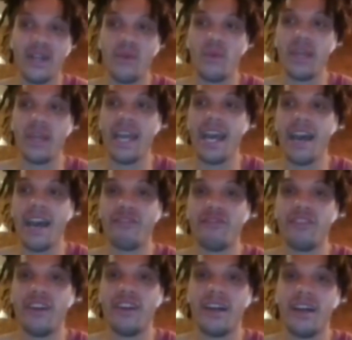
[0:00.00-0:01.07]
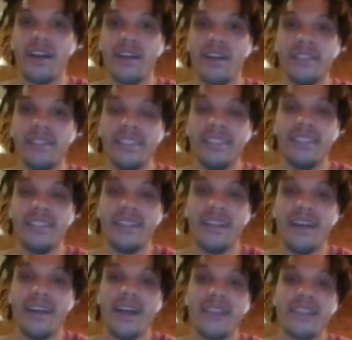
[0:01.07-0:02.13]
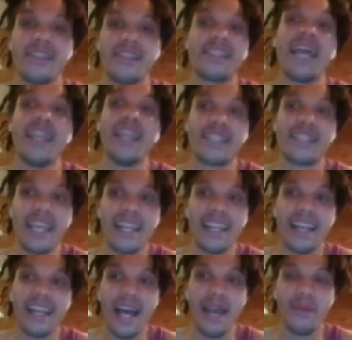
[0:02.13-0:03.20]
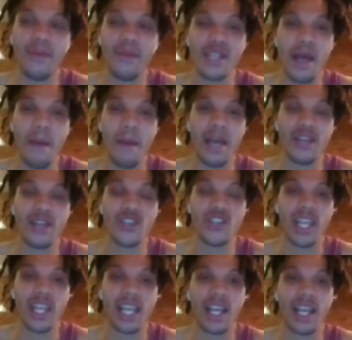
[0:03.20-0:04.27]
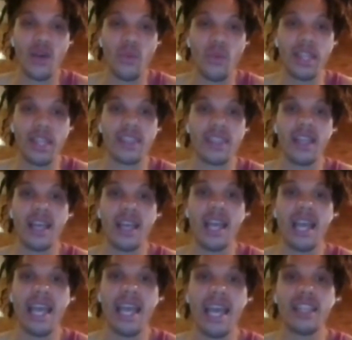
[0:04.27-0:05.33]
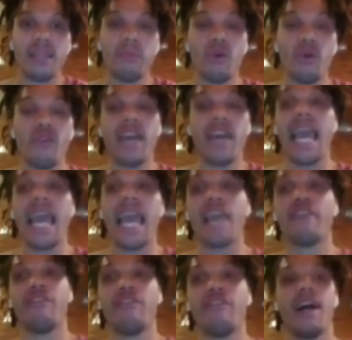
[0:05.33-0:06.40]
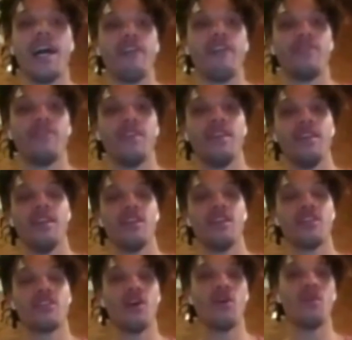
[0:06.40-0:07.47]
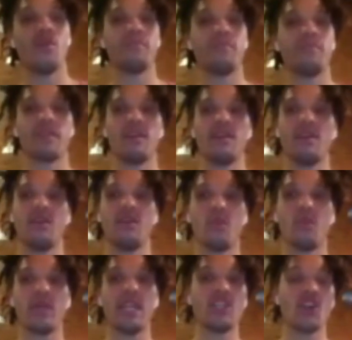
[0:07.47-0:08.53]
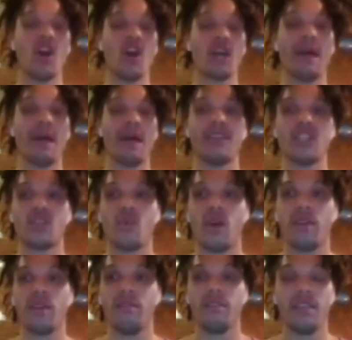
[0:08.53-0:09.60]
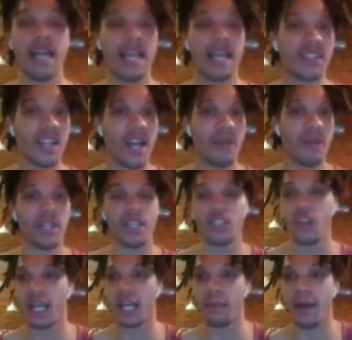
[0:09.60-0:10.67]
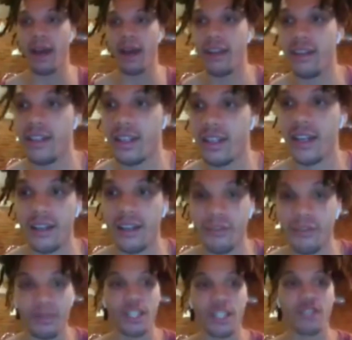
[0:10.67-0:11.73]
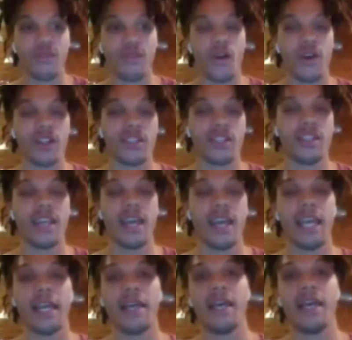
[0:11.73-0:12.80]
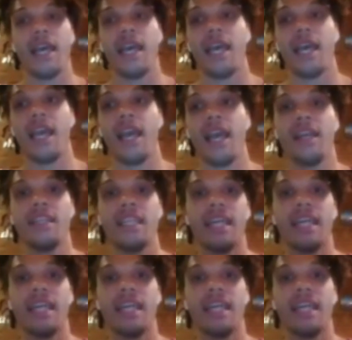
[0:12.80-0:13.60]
we have the skeleton I was mentioning with move a5. So we didn't talk about this one last time. We didn't talk about it thus far today. And